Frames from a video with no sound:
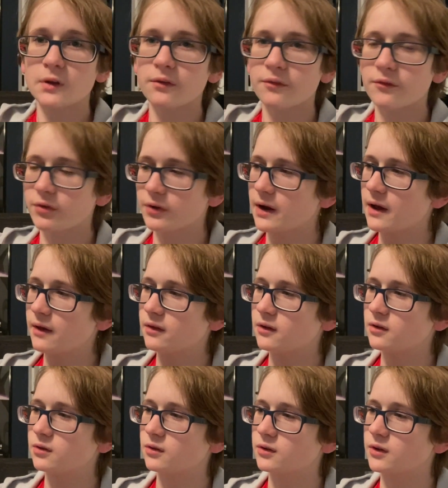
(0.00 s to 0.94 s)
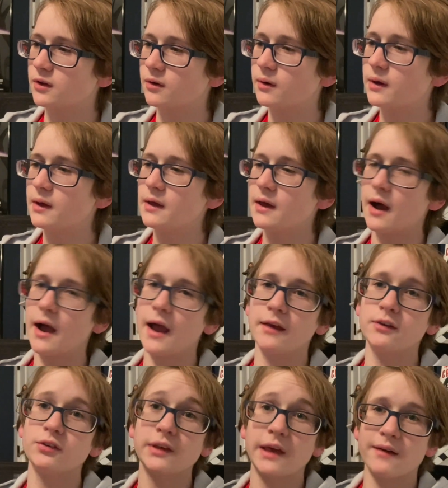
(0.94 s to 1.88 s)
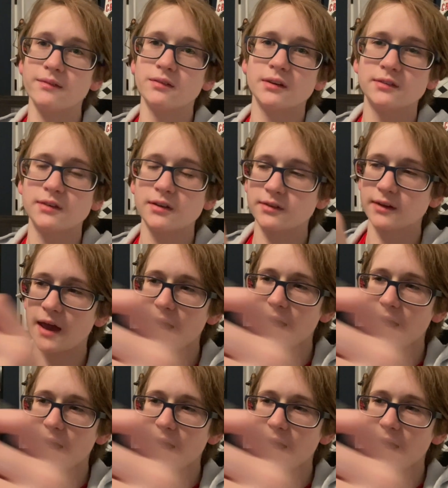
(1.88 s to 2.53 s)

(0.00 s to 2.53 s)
for now this will do. I actually have this disc